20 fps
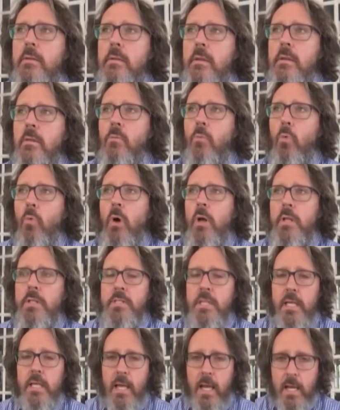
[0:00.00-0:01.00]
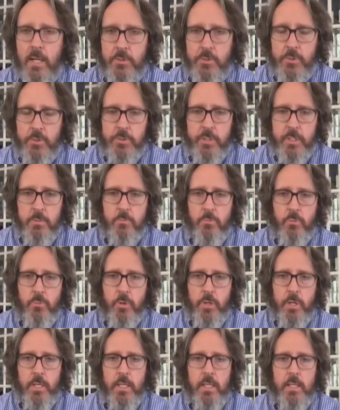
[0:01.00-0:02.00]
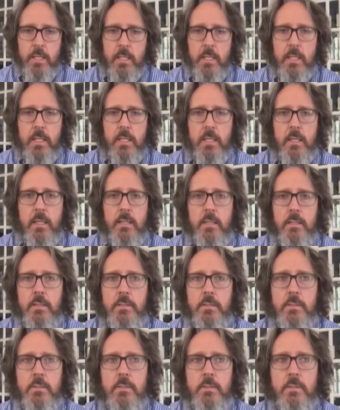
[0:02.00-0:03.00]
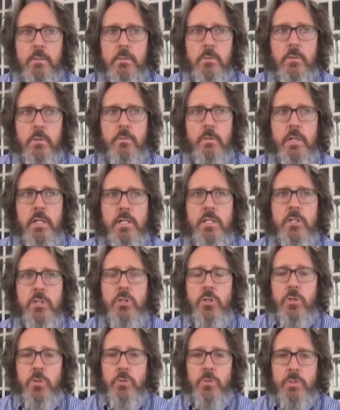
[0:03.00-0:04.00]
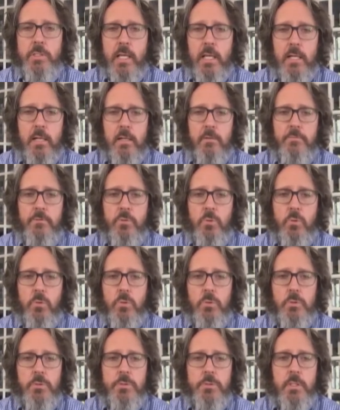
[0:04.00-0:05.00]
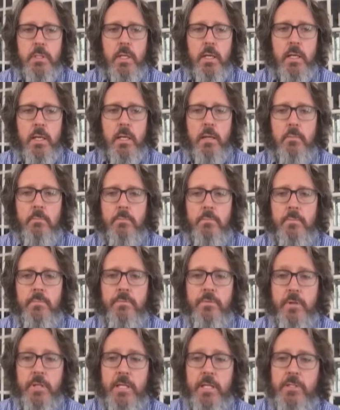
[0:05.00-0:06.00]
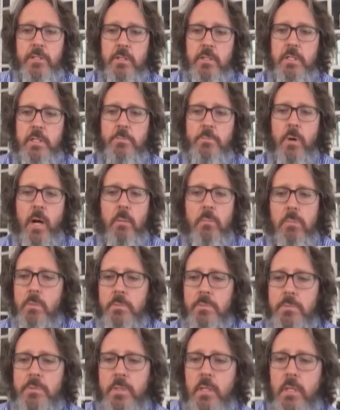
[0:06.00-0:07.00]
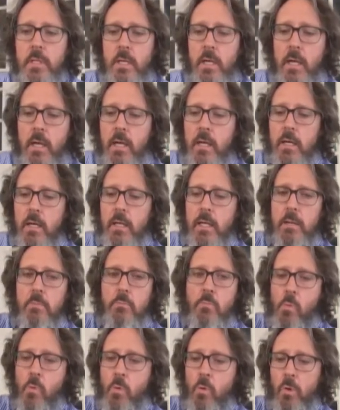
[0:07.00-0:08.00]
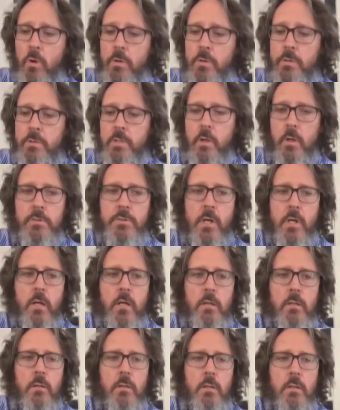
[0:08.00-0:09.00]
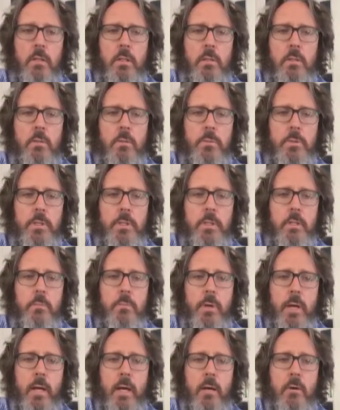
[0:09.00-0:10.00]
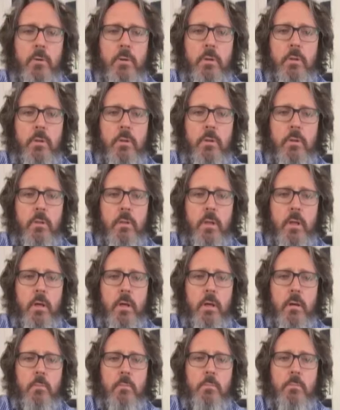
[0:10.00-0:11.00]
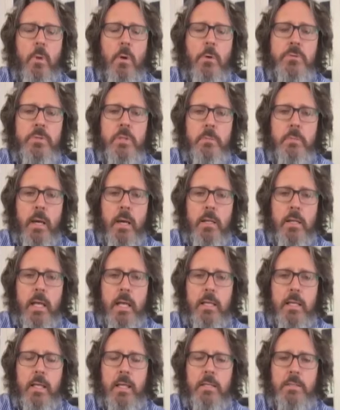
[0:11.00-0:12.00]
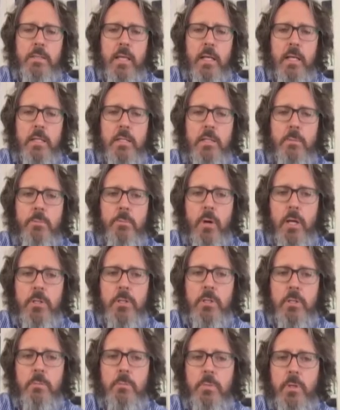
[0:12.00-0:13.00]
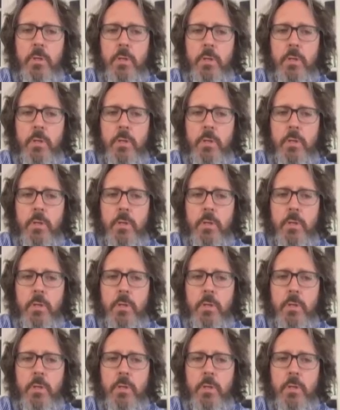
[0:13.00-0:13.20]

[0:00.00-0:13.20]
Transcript: what a psychiatrist can bring is sort of an additional set of tools for each of these problems and more. So I'll talk a little bit about, mostly about anxiety and depression, but